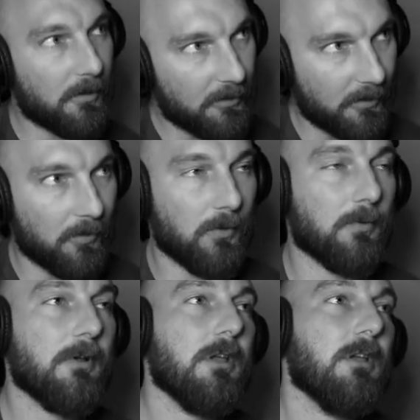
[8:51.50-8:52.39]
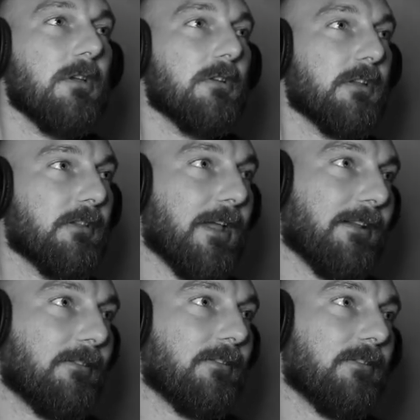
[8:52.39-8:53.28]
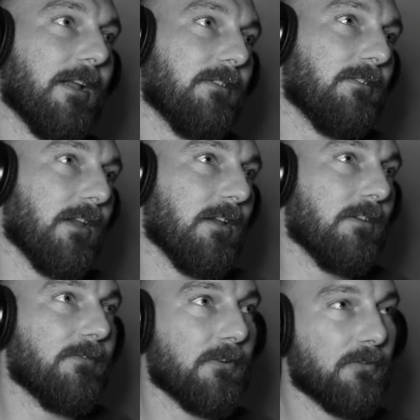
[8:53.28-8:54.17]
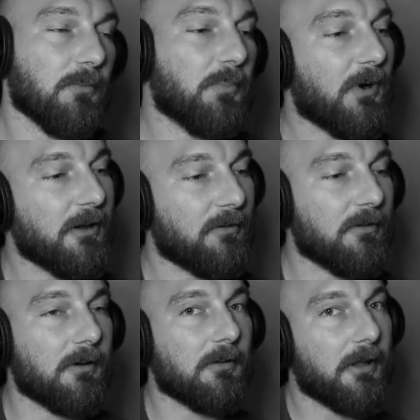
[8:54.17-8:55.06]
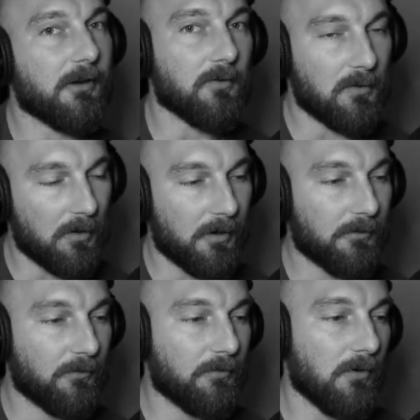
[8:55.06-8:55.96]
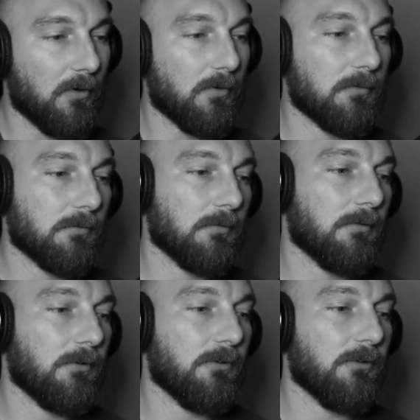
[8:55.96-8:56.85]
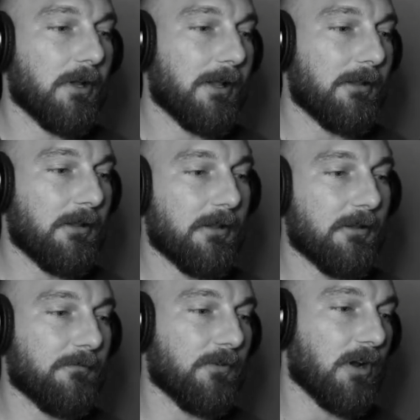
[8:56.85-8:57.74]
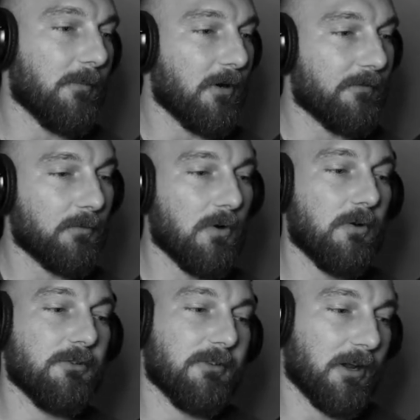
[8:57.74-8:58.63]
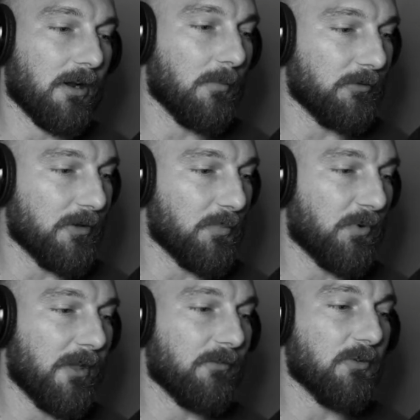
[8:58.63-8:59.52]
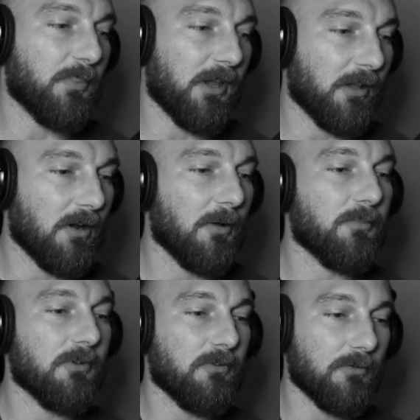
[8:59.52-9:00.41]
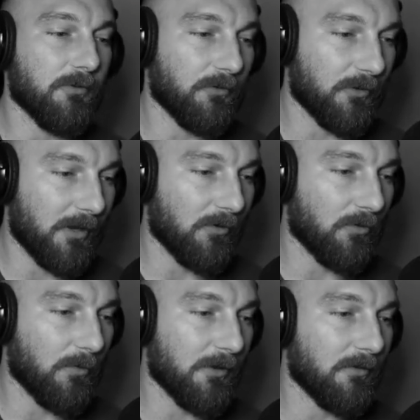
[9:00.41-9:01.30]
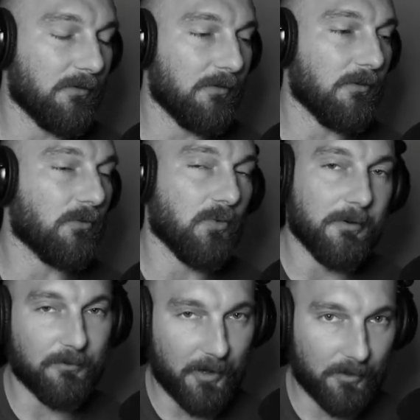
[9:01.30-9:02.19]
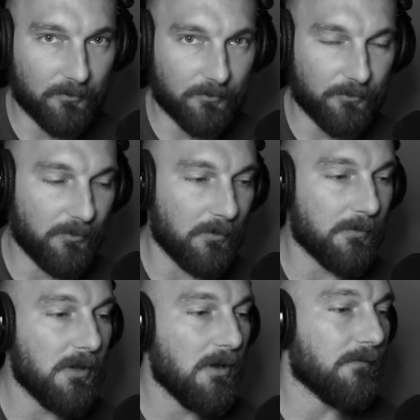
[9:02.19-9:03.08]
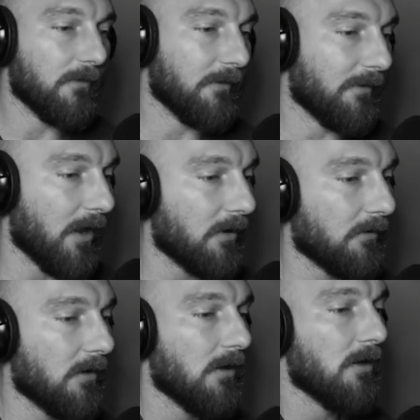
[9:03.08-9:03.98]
That's saying if there's some breaks in there later on. So if you're coming off the row and you take a couple deep breaths, you pick it up, you do your set in 20 seconds or so for the 10.